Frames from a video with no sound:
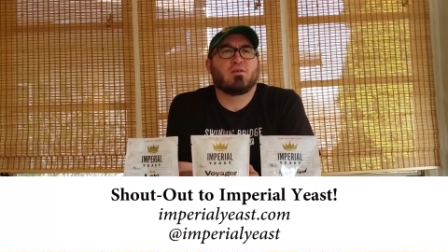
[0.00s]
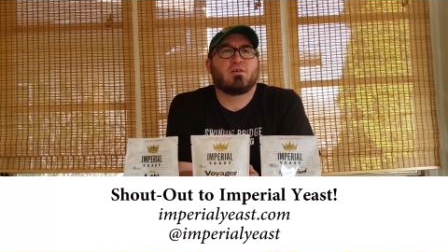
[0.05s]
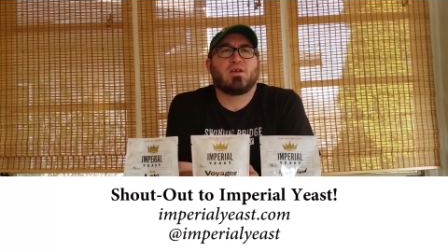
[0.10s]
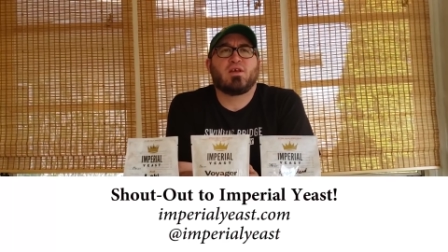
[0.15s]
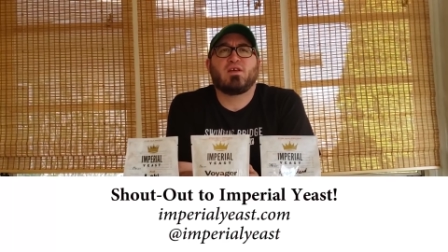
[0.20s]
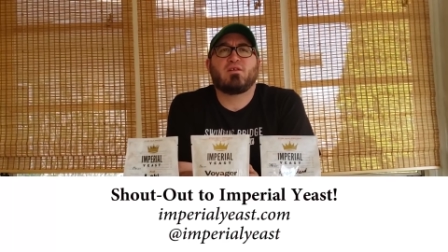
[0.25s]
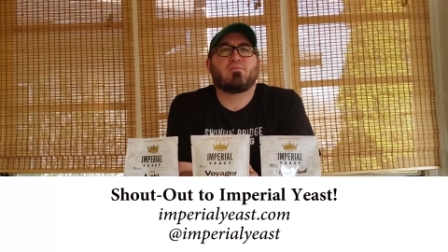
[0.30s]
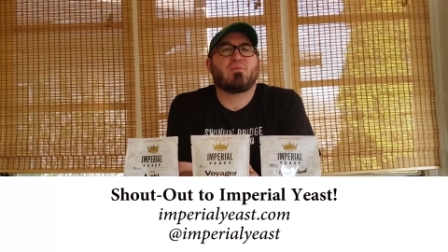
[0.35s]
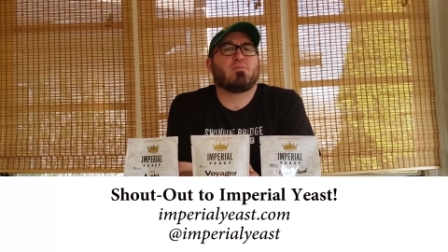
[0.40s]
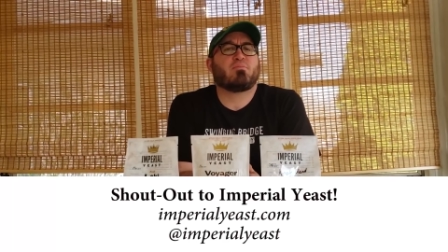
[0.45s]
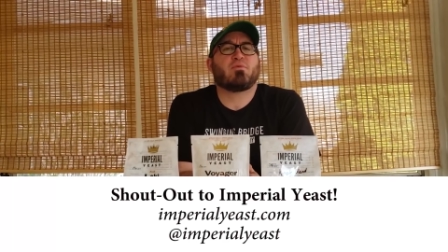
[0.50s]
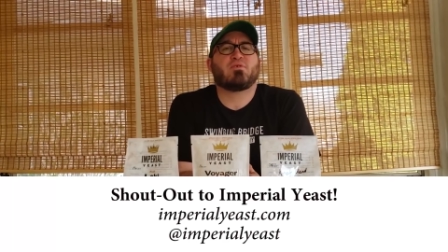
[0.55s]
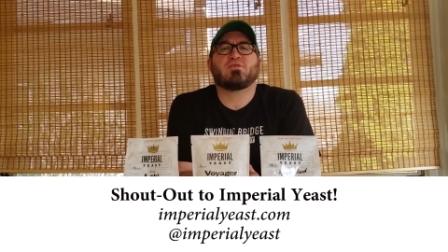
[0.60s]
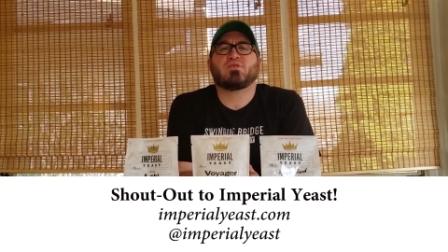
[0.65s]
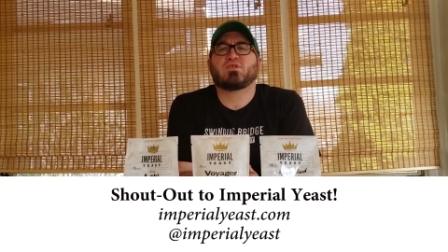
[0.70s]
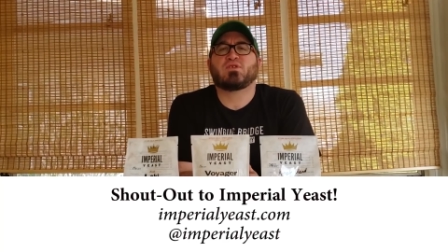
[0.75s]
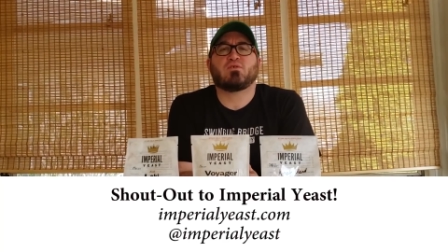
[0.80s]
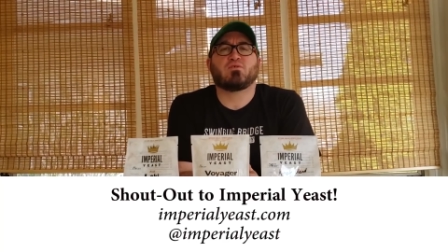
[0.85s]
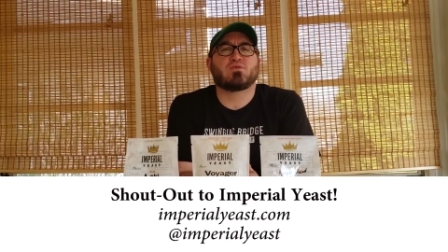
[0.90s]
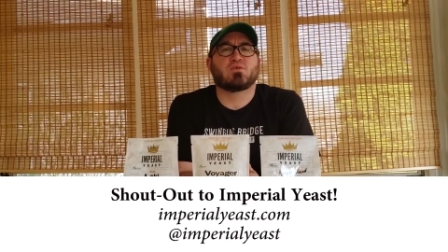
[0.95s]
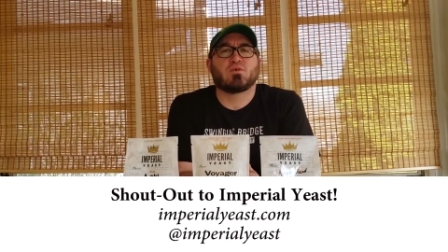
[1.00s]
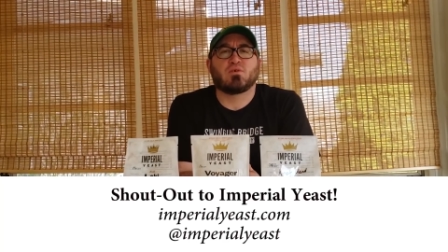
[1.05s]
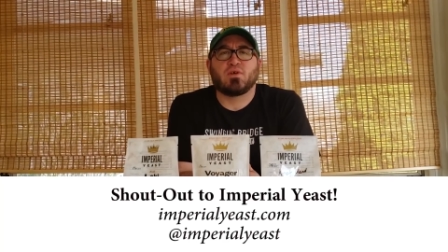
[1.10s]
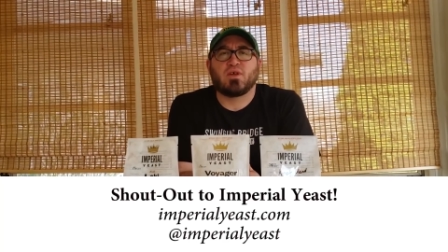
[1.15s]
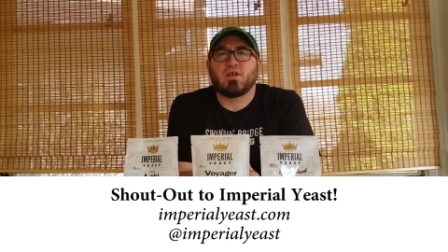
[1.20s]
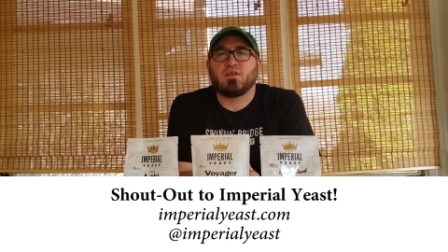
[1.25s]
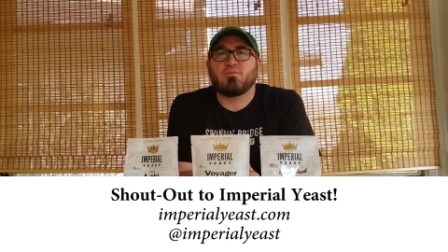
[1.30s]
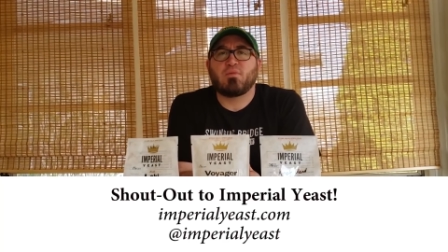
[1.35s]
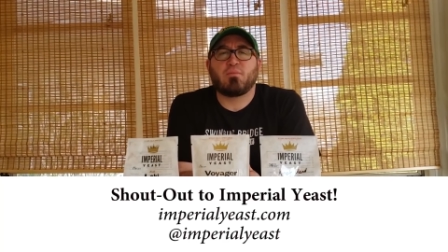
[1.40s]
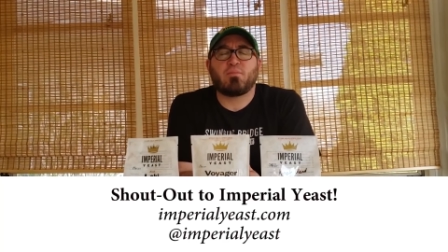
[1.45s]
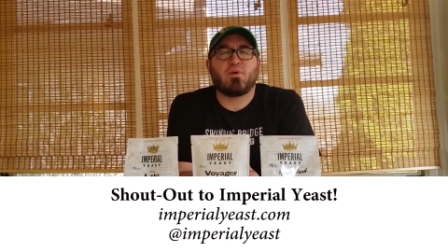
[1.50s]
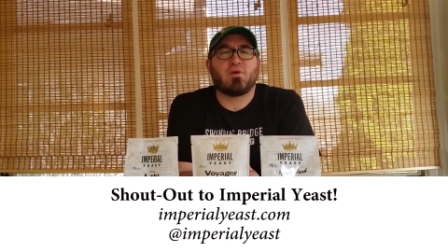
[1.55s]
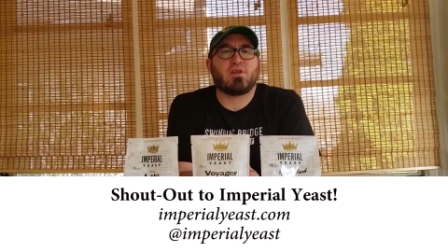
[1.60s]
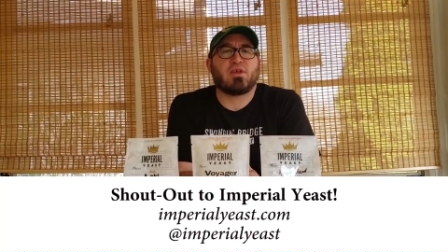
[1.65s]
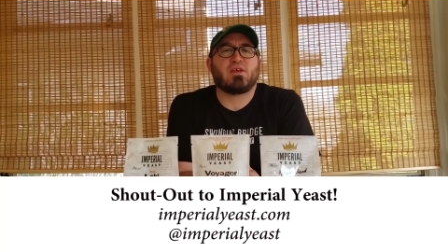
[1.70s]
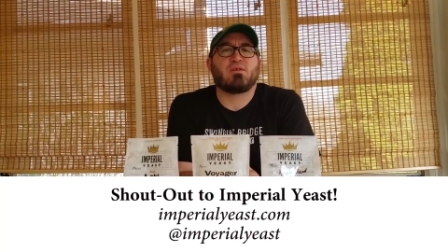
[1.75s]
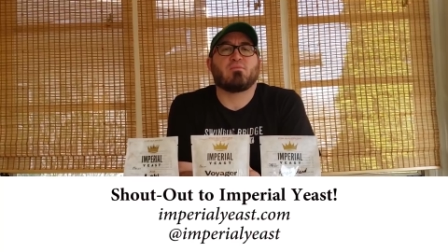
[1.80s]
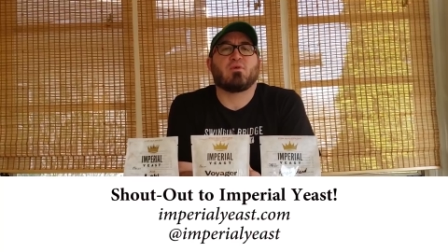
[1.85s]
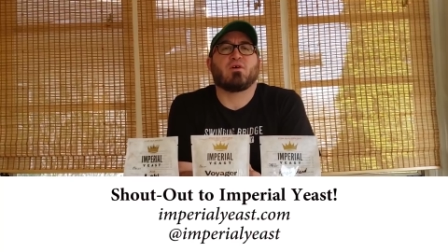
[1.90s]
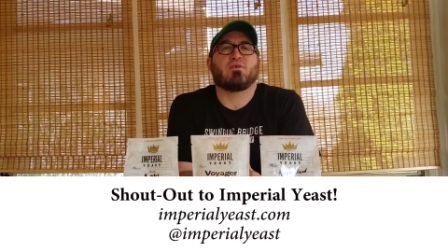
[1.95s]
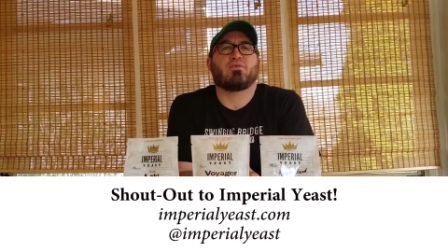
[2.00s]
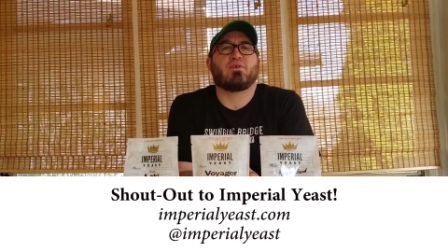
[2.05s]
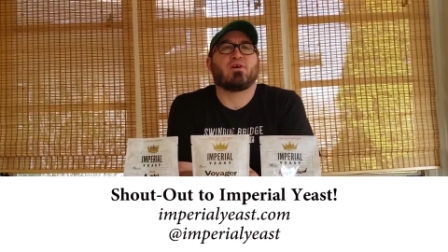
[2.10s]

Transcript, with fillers: Hit them up on social. Hit them up on email.